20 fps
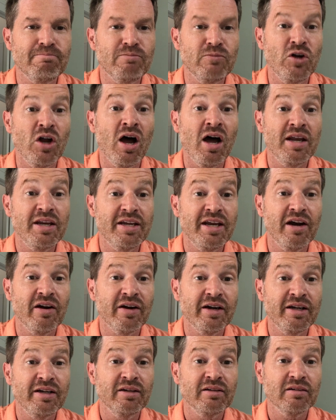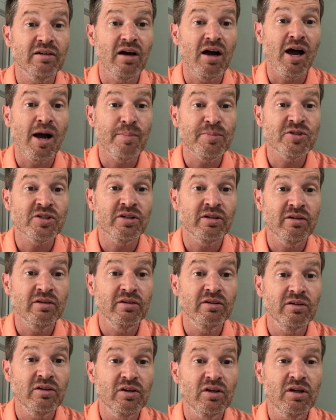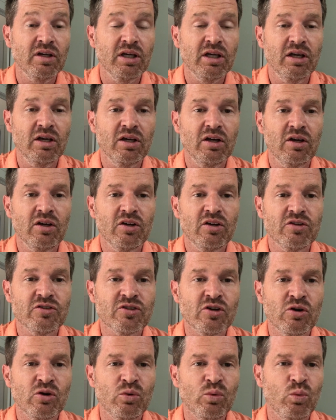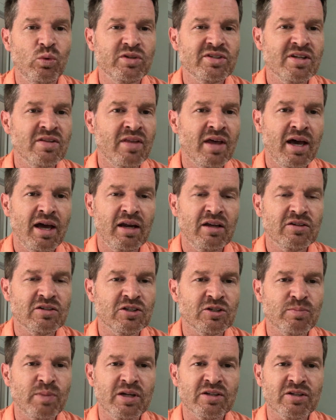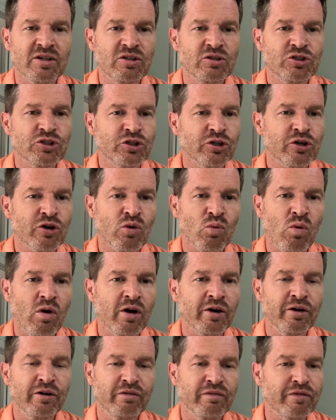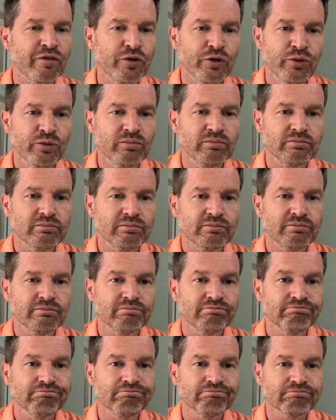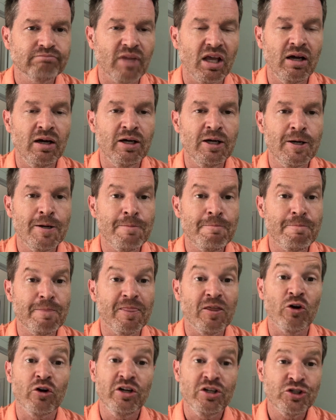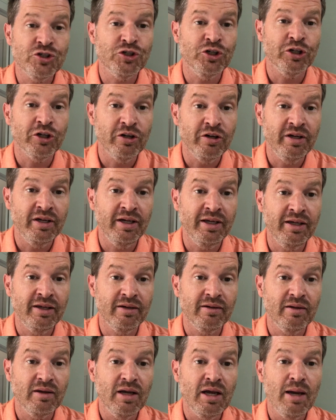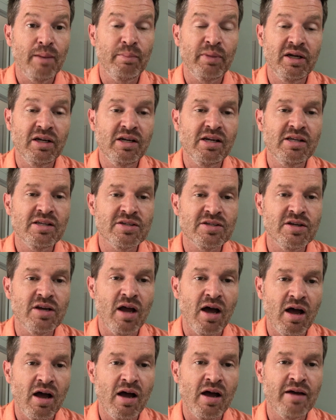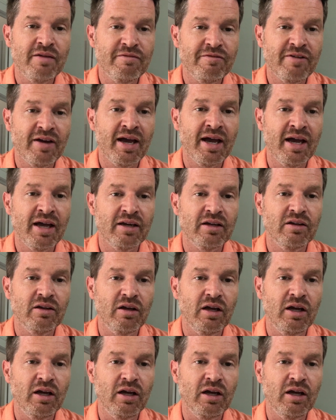non-dairy option. So what's in that is just basically sugar, water, and fruit. There is sugar in it, but it is non-fat